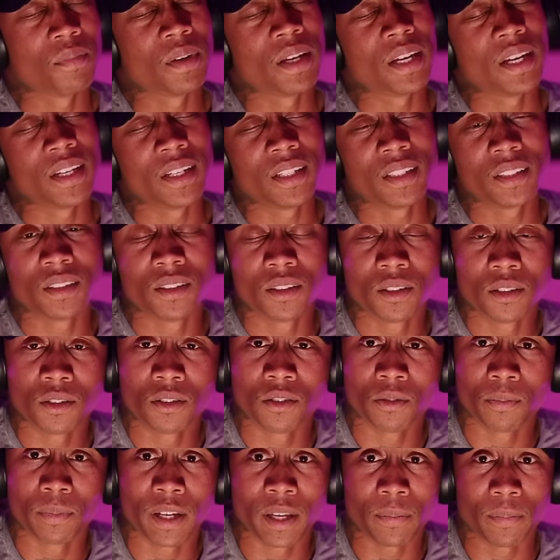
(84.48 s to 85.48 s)
Man, this
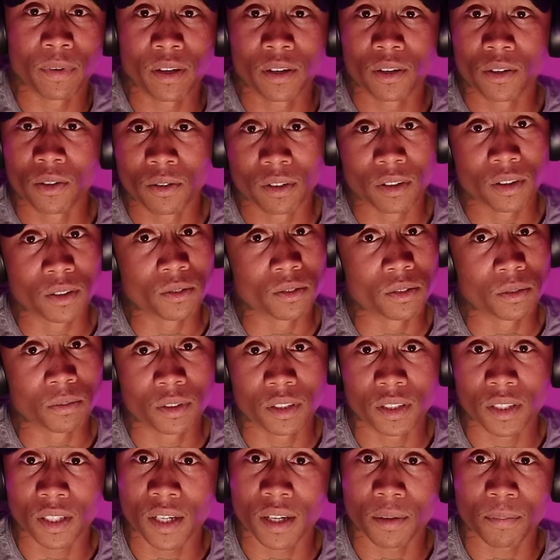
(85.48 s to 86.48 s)
dude, man, been going through some
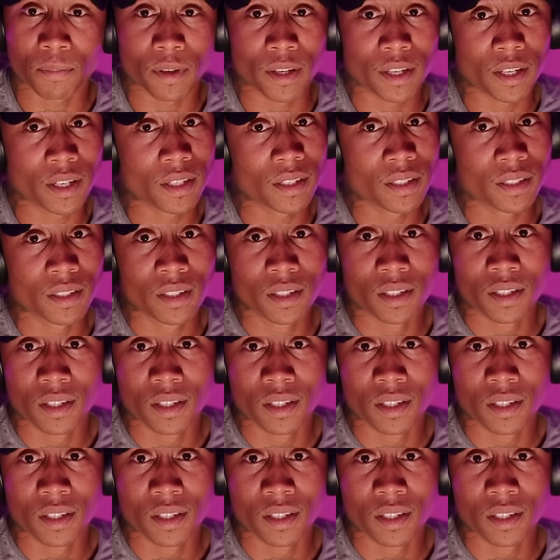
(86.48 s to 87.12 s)
shit, man